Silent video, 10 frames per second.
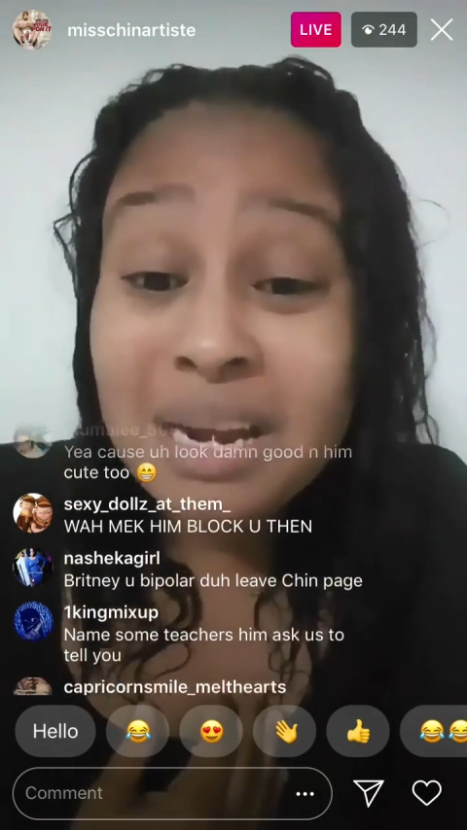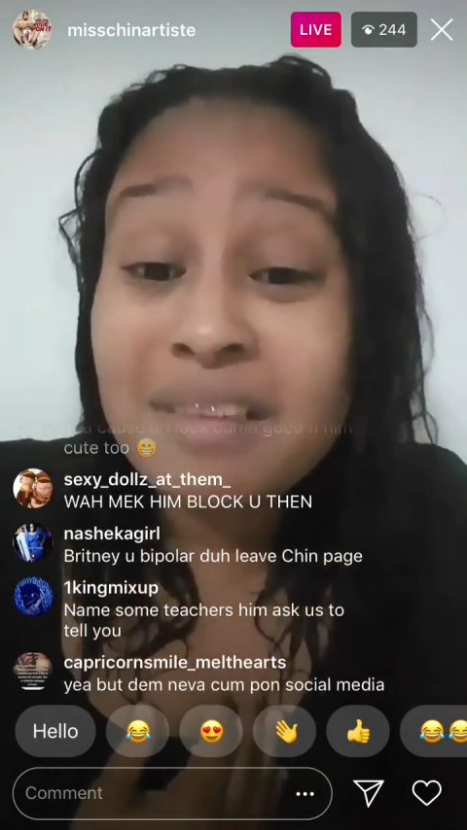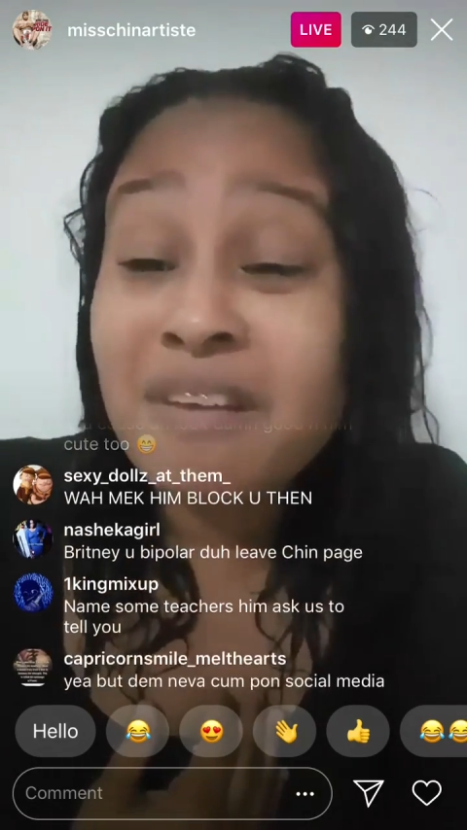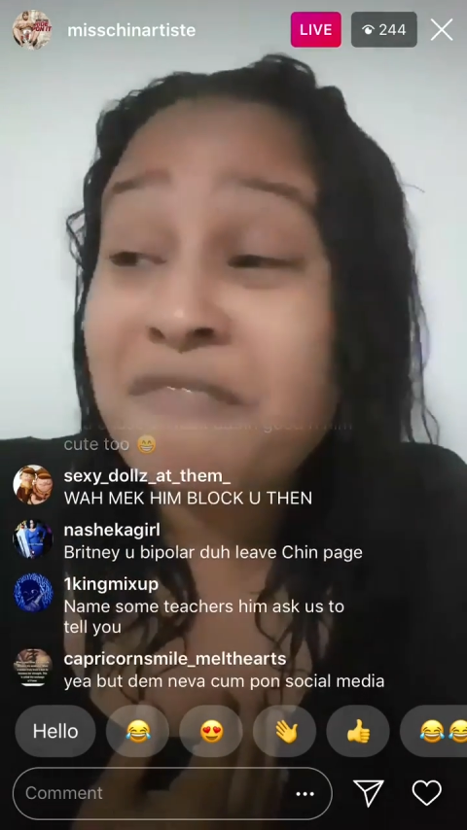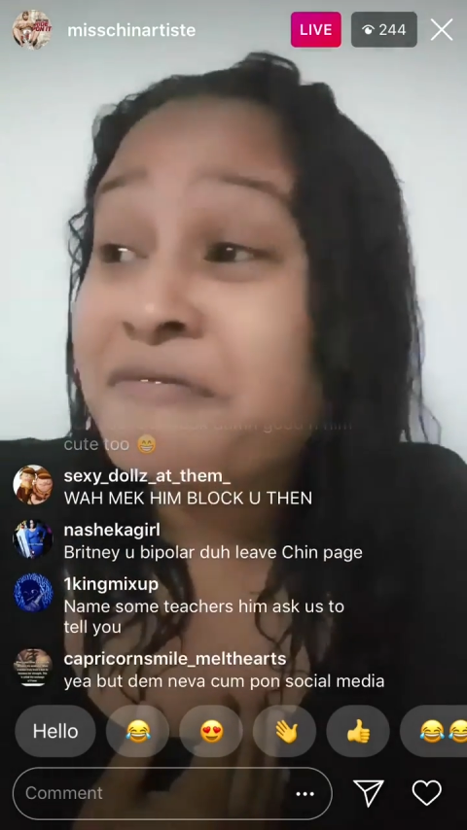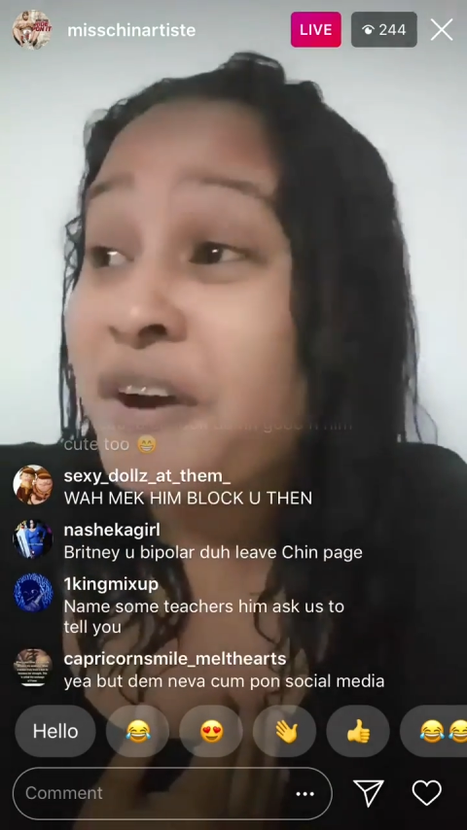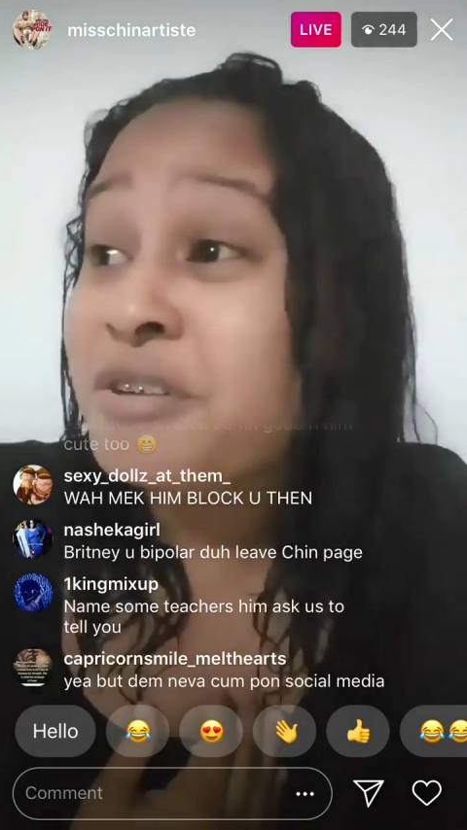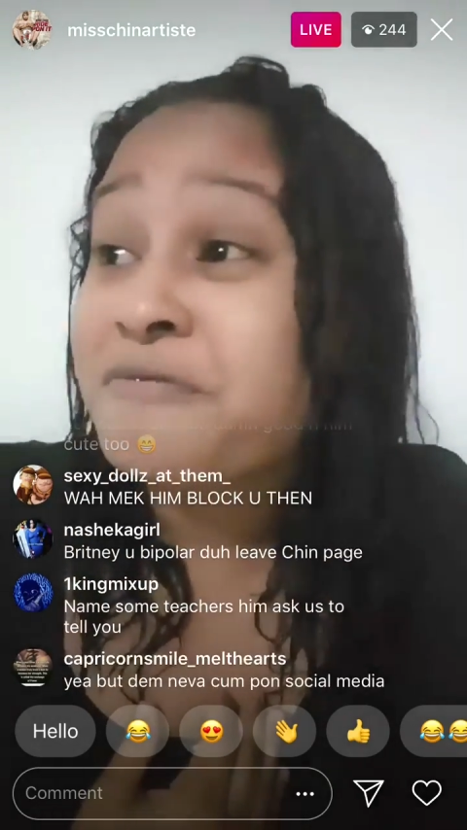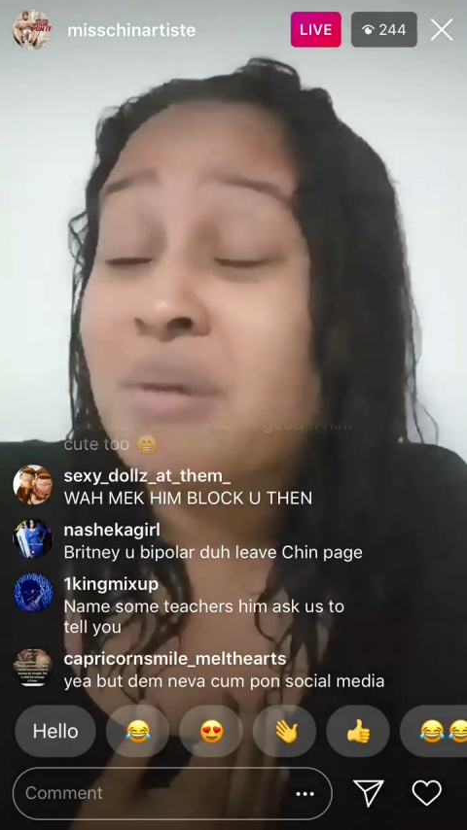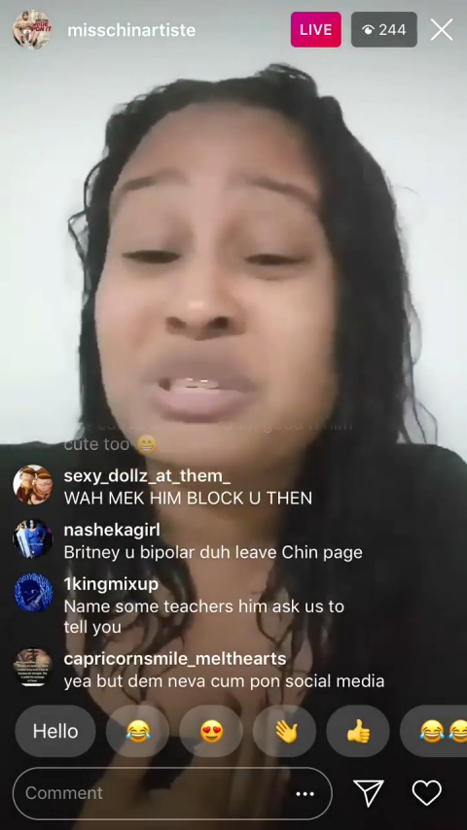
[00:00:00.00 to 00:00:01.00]
they live a
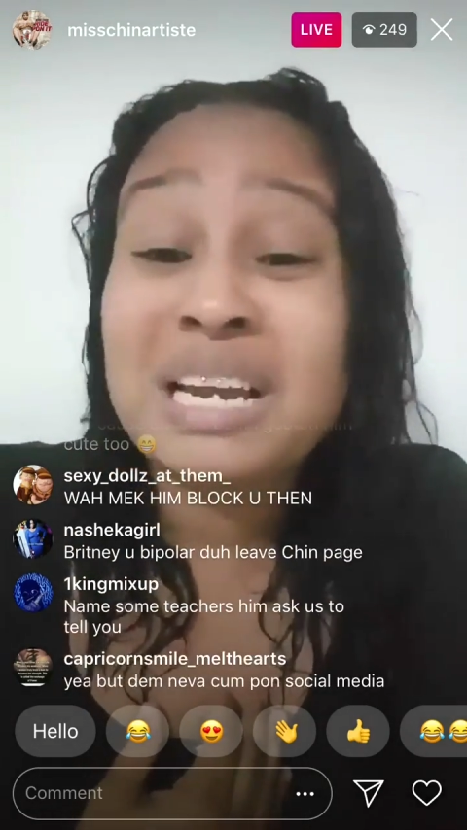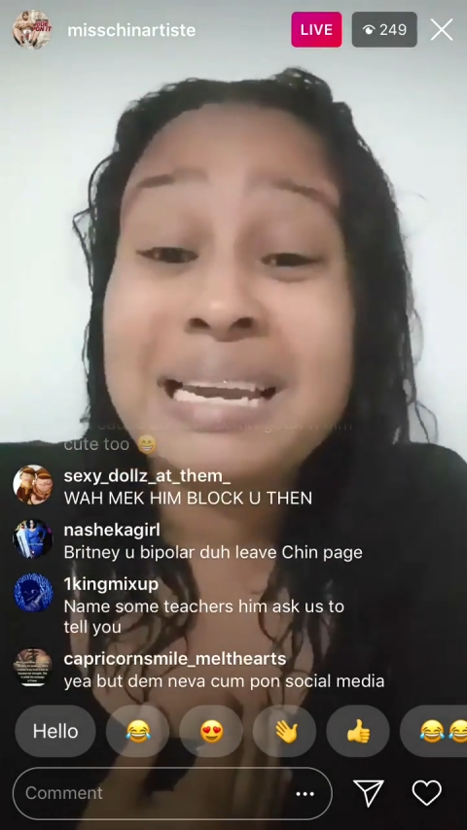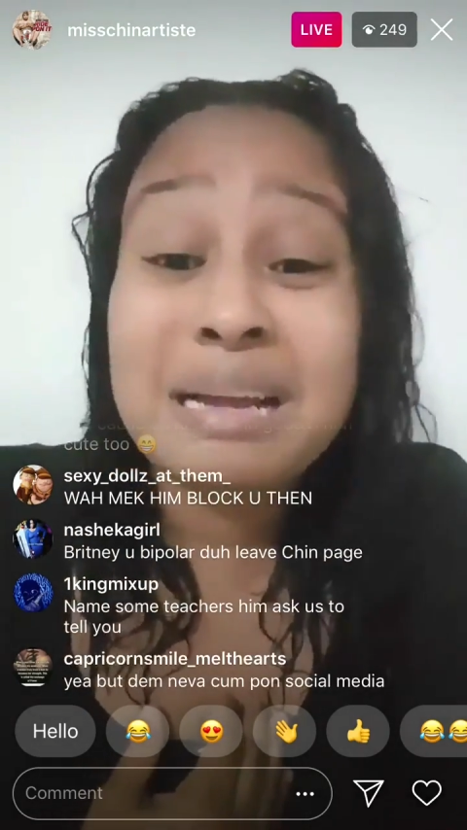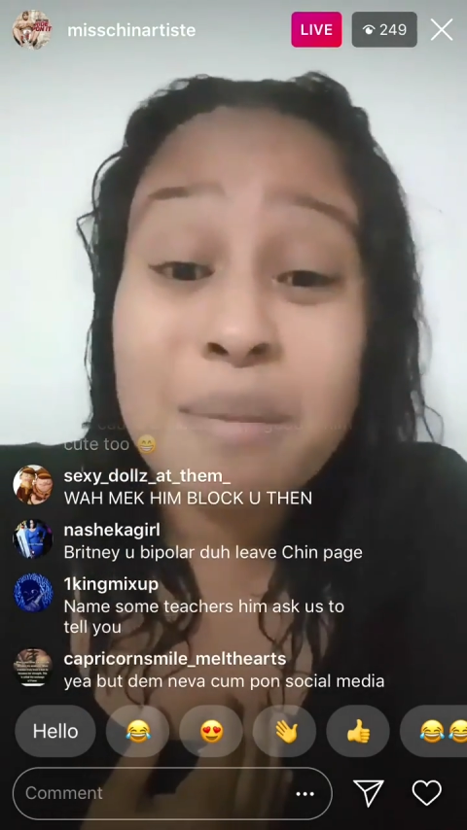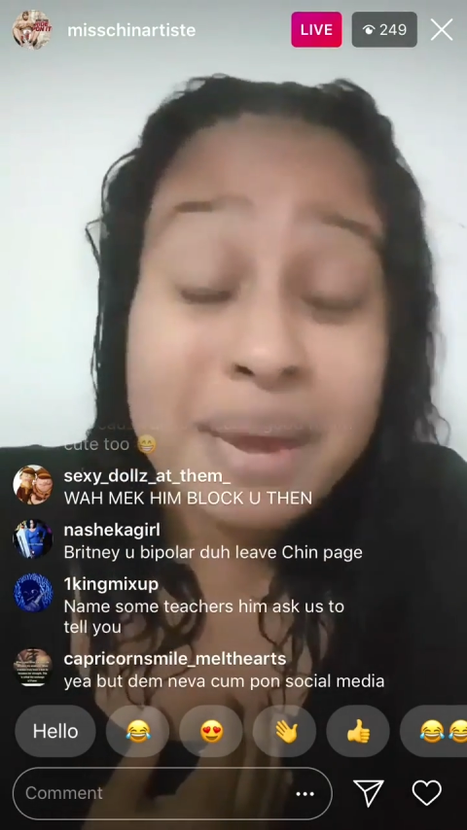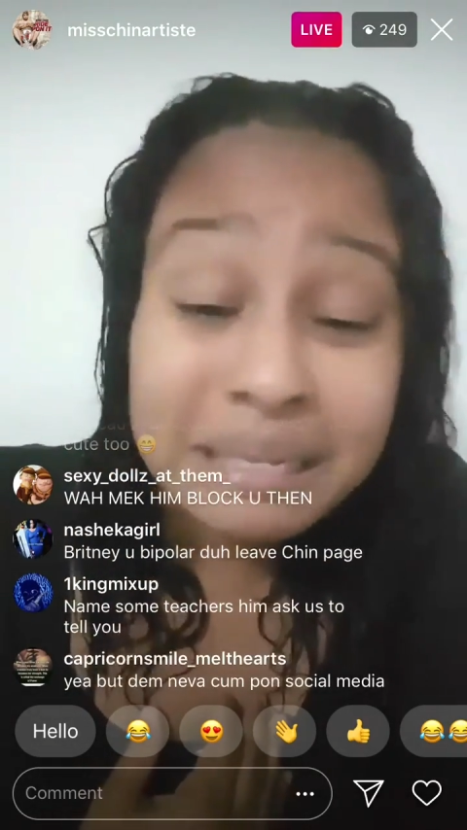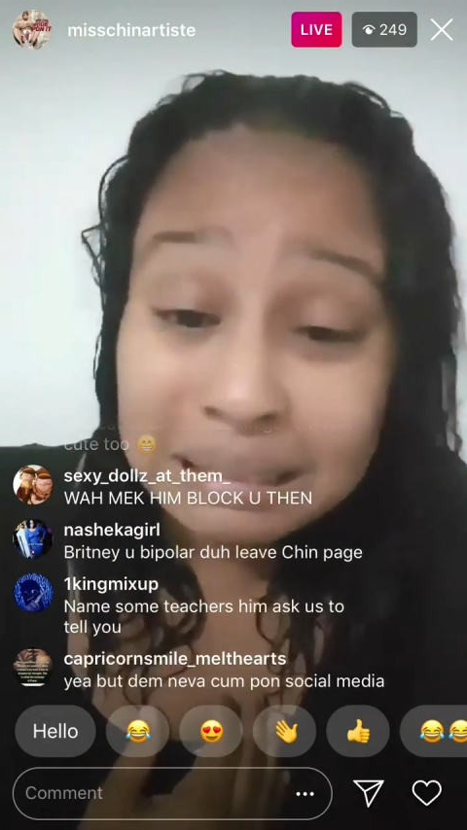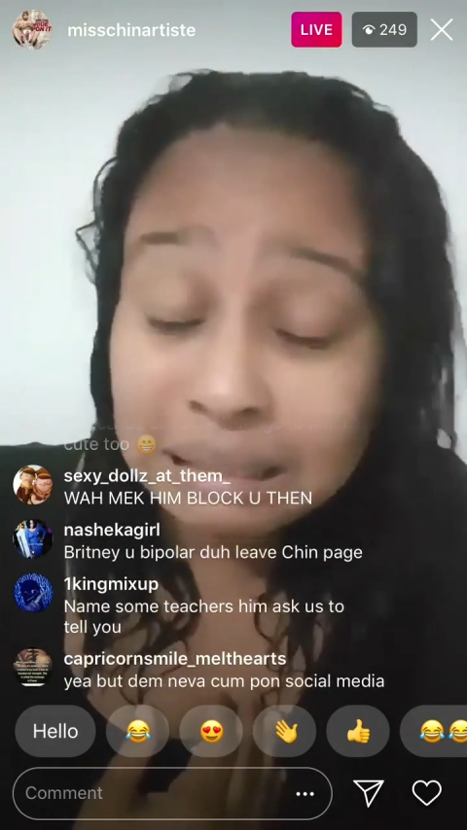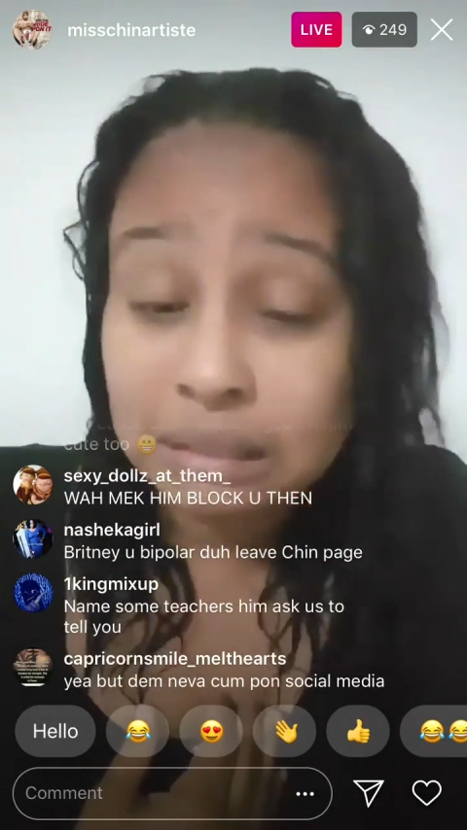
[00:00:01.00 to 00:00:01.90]
foreign from, she lick a bit.